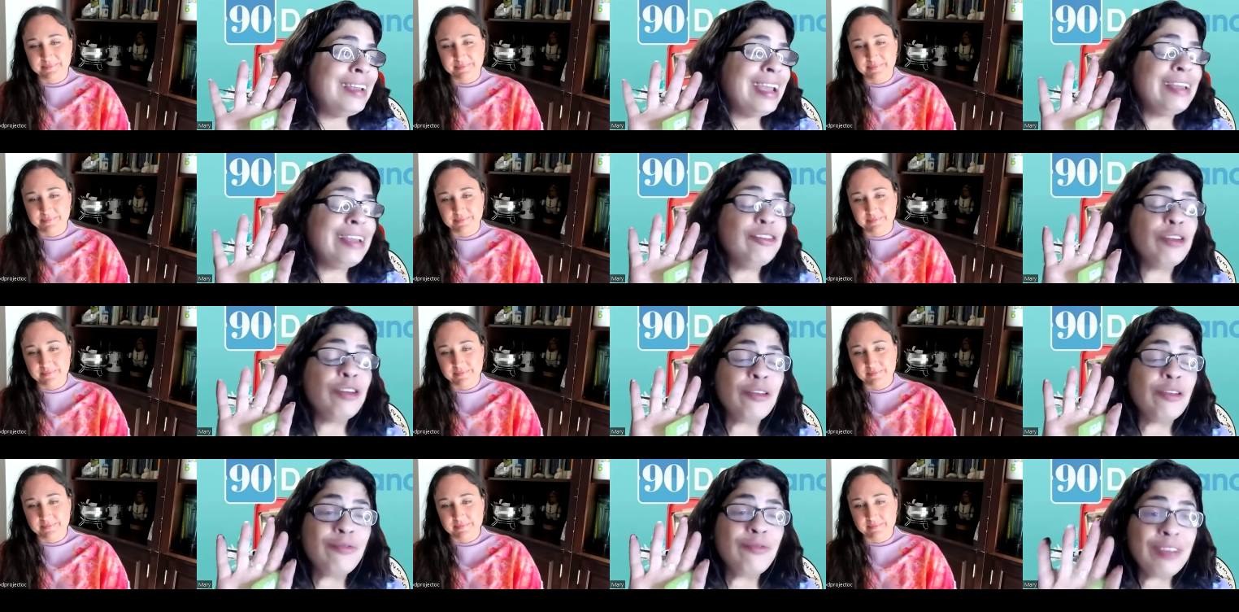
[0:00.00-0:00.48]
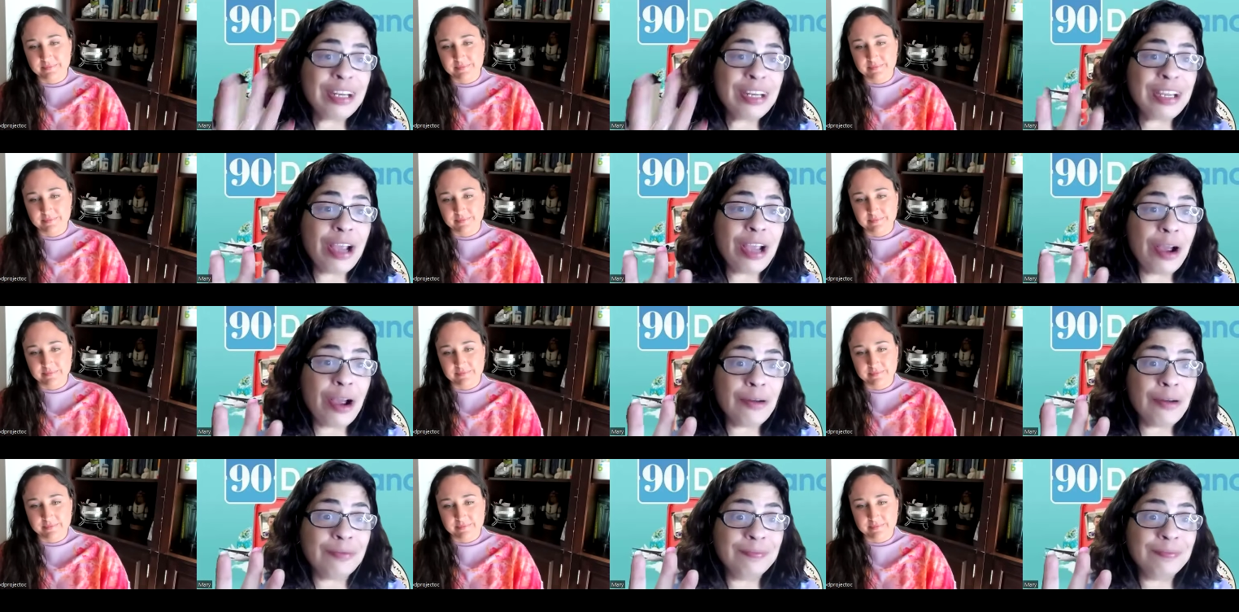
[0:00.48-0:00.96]
Speaker 1: in your
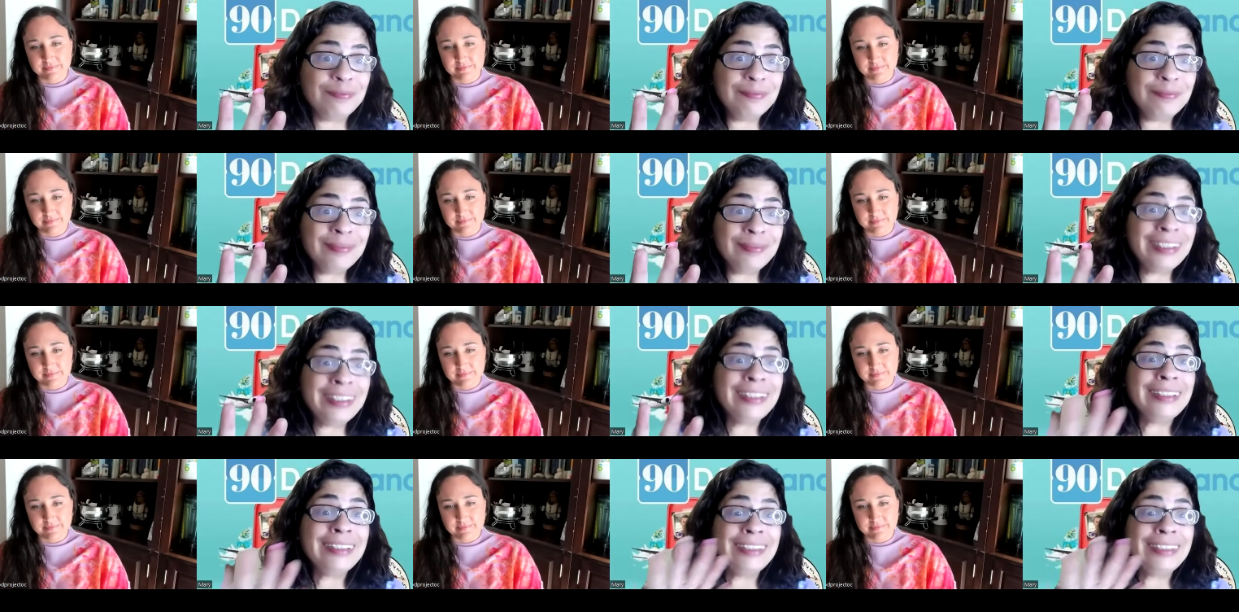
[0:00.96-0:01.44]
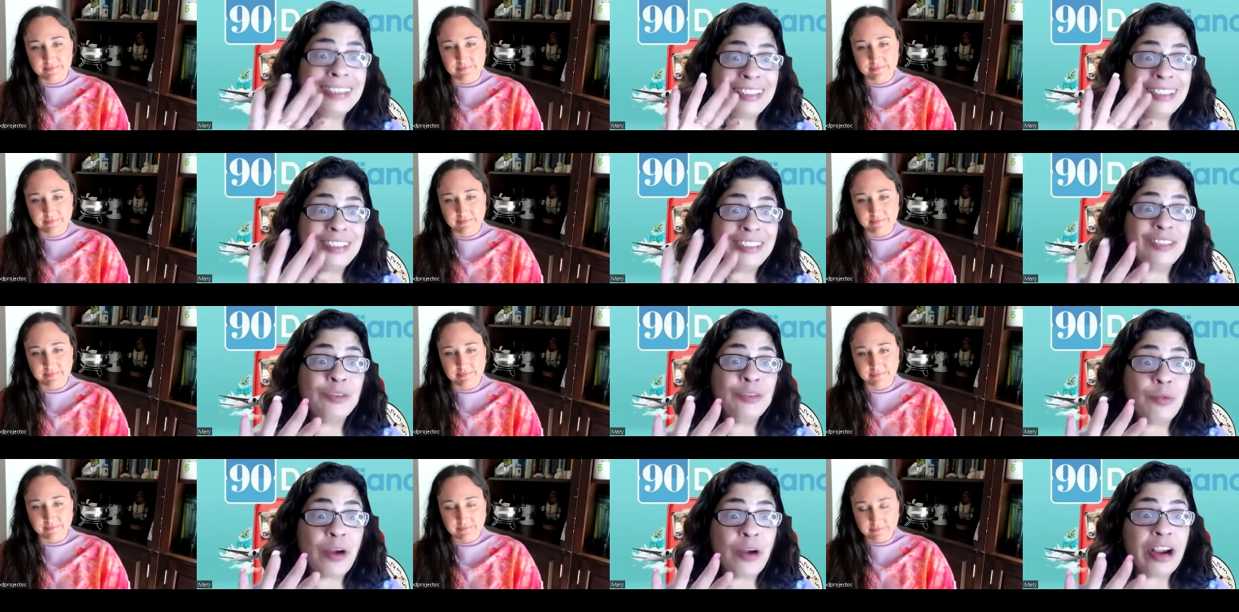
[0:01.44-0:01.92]
video, and
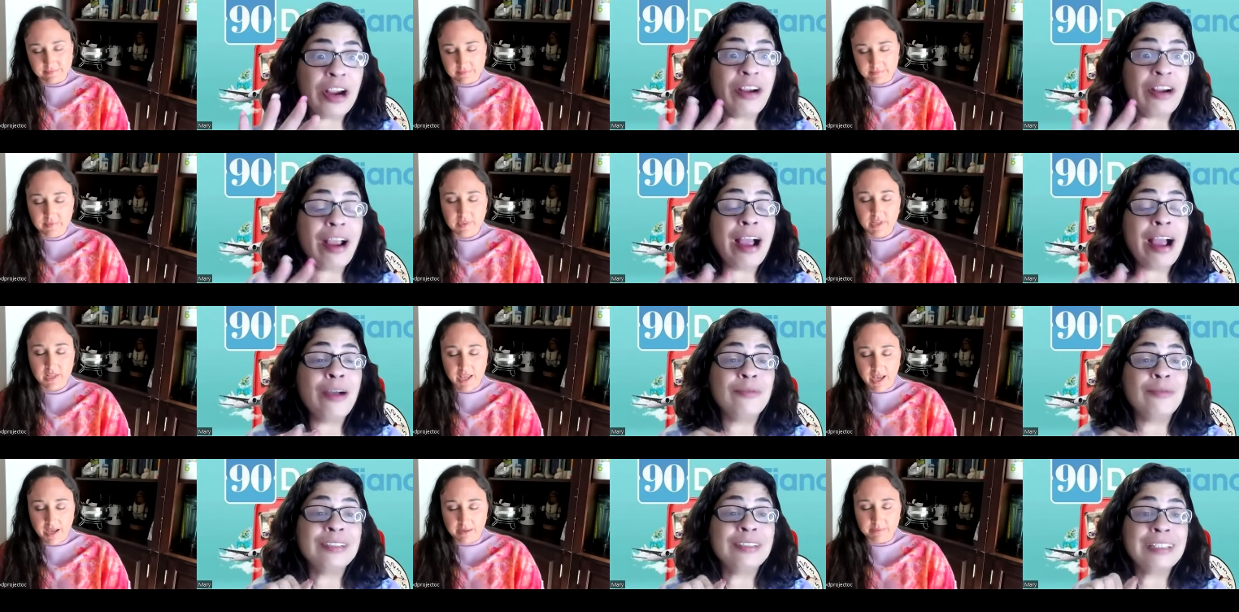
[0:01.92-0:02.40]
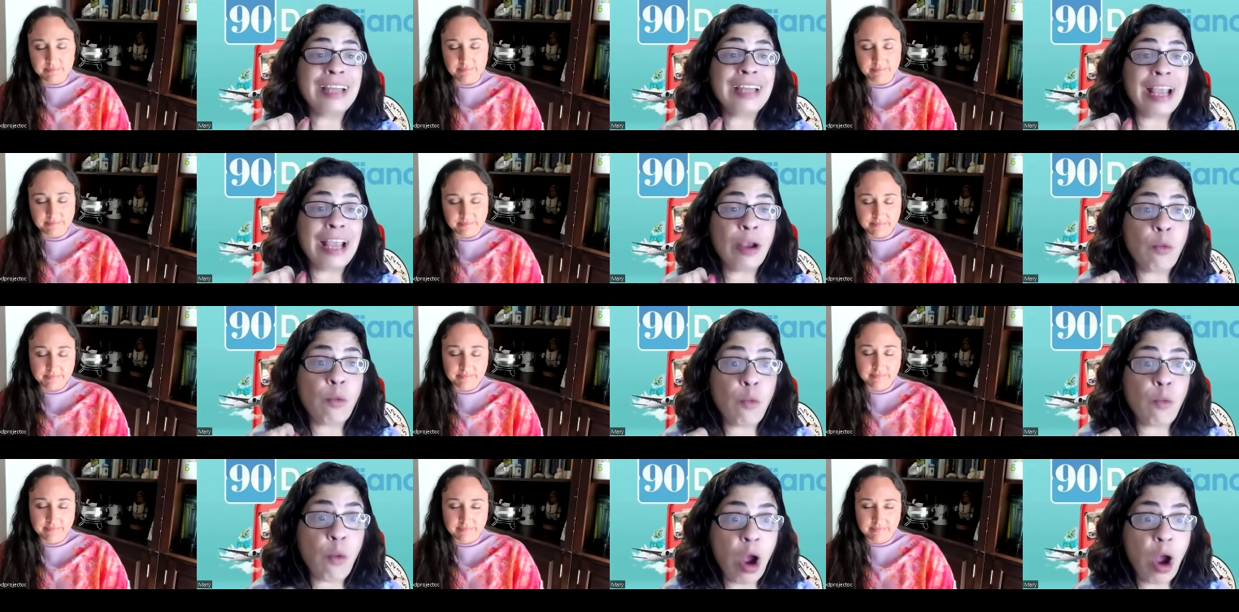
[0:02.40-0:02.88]
this is where I was
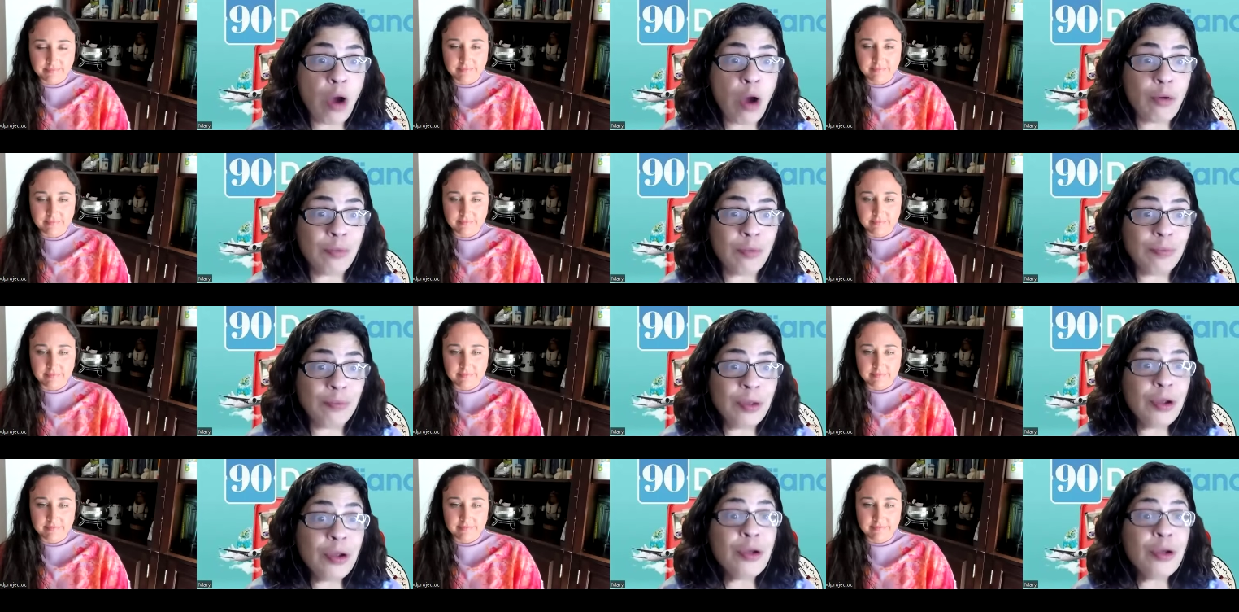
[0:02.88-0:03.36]
like, whoa,